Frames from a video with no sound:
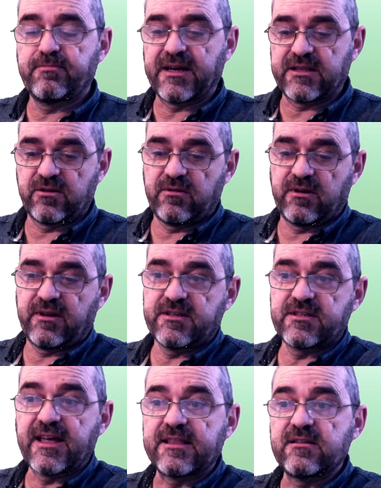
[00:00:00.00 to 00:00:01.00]

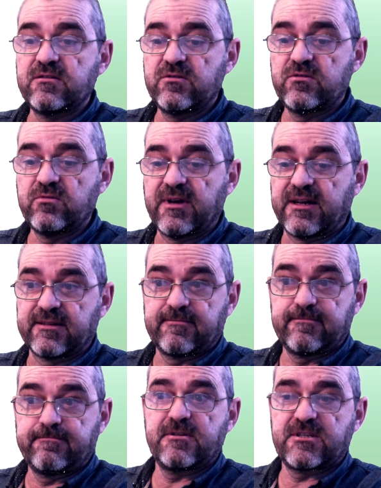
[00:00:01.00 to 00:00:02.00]
particularize that to a
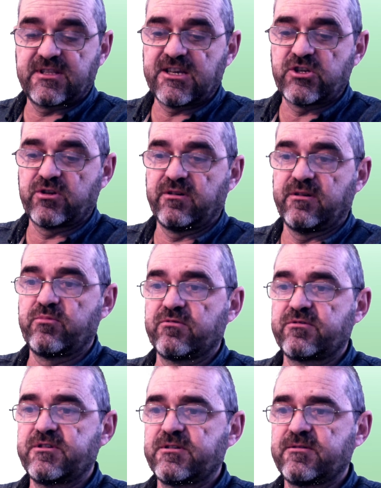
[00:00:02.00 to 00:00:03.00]
stationary
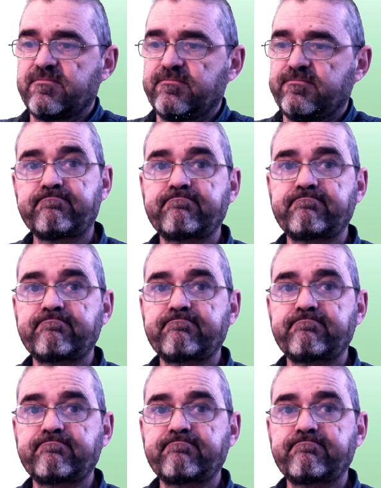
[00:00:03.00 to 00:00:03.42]
process.